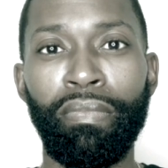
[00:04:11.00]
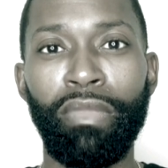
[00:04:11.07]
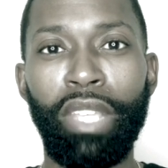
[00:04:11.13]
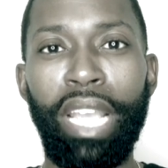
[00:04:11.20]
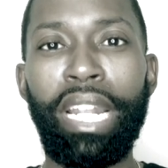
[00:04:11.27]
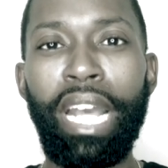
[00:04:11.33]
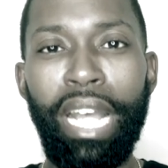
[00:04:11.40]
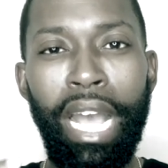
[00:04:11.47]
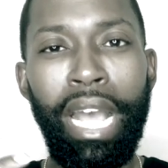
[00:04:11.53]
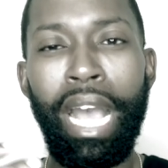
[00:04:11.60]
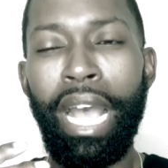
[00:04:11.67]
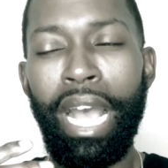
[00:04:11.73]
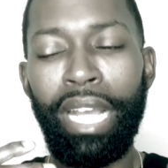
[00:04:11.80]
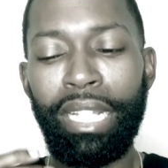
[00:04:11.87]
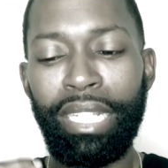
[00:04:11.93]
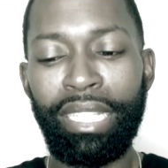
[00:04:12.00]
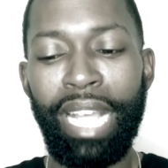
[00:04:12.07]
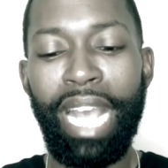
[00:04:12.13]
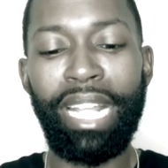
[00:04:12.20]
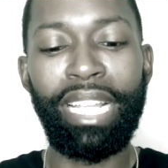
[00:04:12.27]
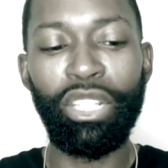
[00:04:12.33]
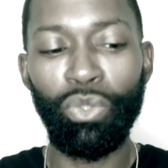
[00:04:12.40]
And
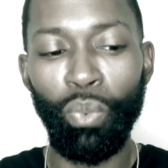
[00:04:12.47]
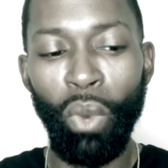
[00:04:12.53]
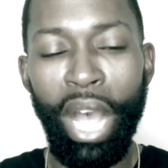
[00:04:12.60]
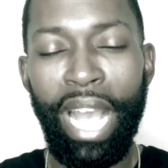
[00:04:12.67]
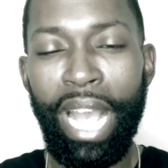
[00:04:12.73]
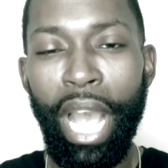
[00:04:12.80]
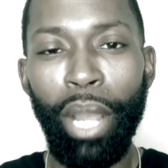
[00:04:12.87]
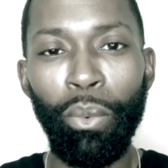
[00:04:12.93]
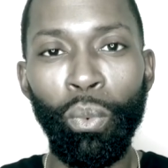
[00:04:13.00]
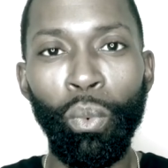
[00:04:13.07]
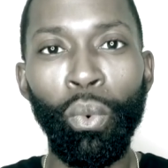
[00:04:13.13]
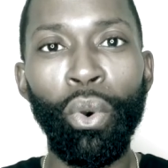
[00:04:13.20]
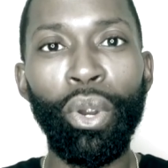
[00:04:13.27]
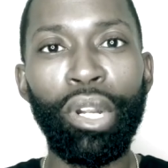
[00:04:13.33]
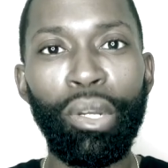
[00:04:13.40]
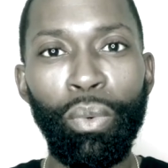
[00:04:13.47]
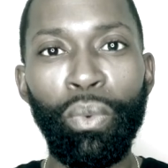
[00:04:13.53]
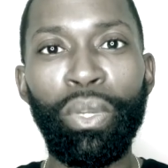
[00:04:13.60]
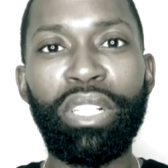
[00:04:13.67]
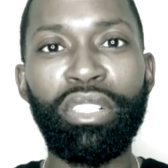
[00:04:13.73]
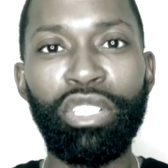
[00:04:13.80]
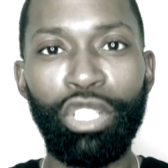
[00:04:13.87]
that is why I work
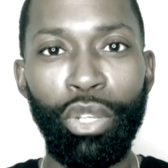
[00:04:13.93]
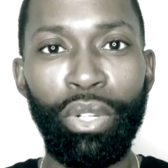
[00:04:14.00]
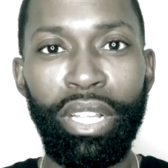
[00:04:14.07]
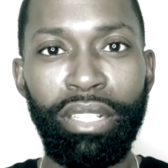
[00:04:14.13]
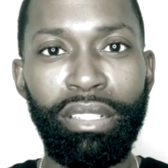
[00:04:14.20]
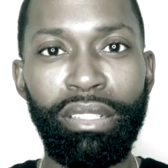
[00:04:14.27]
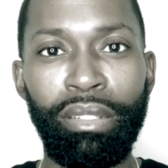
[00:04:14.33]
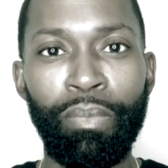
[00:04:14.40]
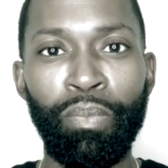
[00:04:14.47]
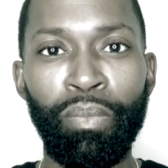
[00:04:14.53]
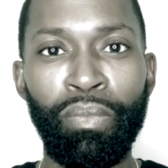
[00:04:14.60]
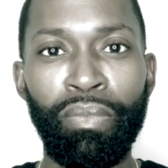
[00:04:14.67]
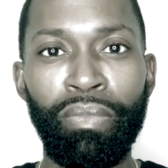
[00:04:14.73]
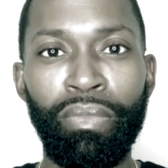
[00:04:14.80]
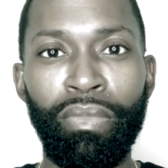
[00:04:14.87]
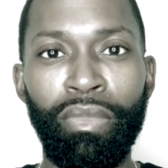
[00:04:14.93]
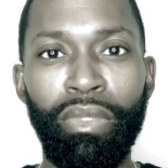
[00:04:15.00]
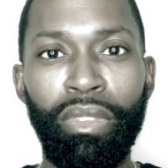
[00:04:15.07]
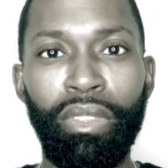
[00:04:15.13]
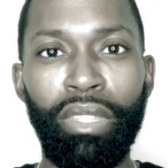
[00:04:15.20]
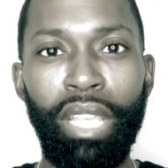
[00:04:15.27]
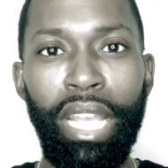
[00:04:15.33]
with students.
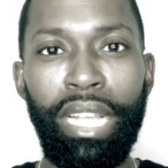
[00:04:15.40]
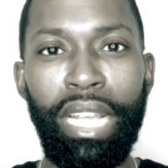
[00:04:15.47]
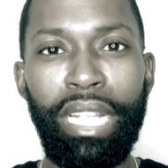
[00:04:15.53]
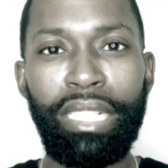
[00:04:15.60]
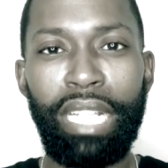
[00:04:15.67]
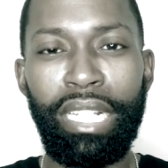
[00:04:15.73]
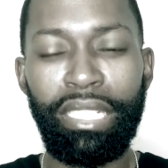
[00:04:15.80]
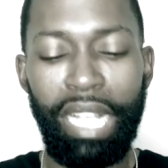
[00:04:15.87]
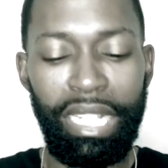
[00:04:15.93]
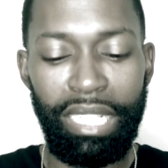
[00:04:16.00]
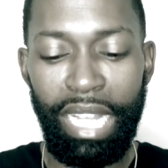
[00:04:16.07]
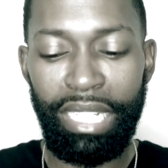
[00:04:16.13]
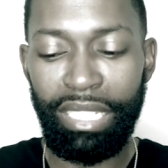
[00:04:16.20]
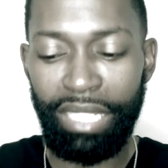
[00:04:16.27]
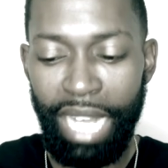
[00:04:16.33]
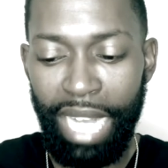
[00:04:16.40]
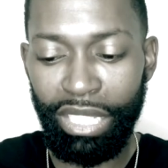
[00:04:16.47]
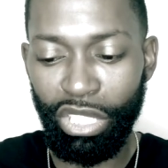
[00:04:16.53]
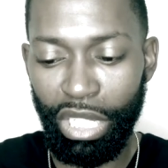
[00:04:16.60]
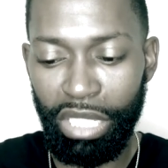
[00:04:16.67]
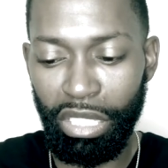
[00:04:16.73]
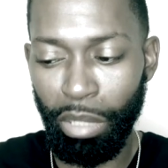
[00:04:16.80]
It's
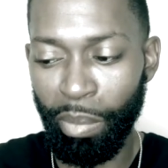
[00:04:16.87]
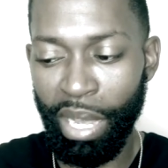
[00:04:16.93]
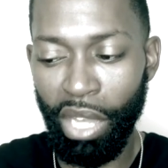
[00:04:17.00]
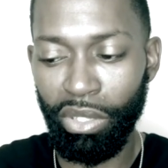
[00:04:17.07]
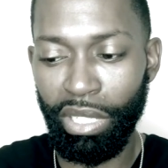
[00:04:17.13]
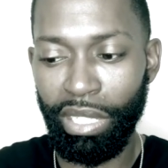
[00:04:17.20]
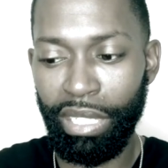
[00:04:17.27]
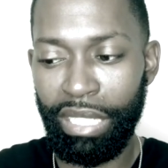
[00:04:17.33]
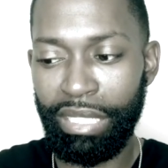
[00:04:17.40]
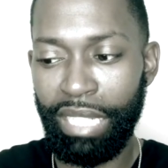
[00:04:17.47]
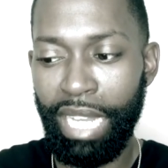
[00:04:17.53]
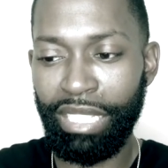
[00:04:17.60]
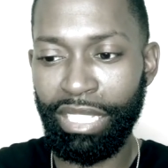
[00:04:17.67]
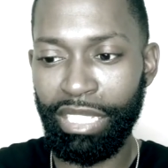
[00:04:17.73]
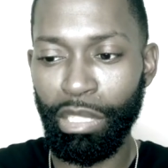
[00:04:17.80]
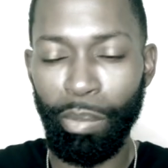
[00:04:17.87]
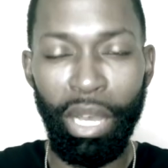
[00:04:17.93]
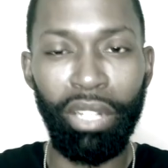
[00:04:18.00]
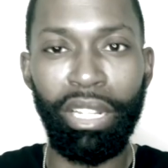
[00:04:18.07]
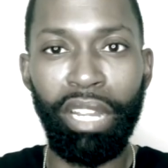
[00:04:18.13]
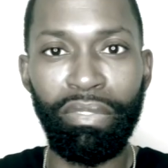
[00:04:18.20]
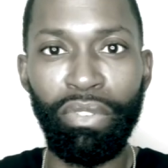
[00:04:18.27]
not just about
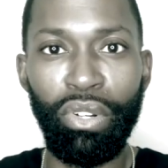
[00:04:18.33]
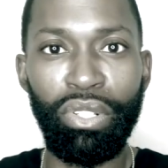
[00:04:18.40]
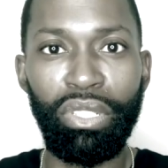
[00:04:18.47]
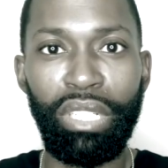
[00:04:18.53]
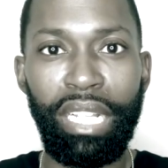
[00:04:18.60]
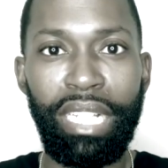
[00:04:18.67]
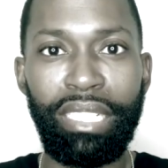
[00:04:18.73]
diversity.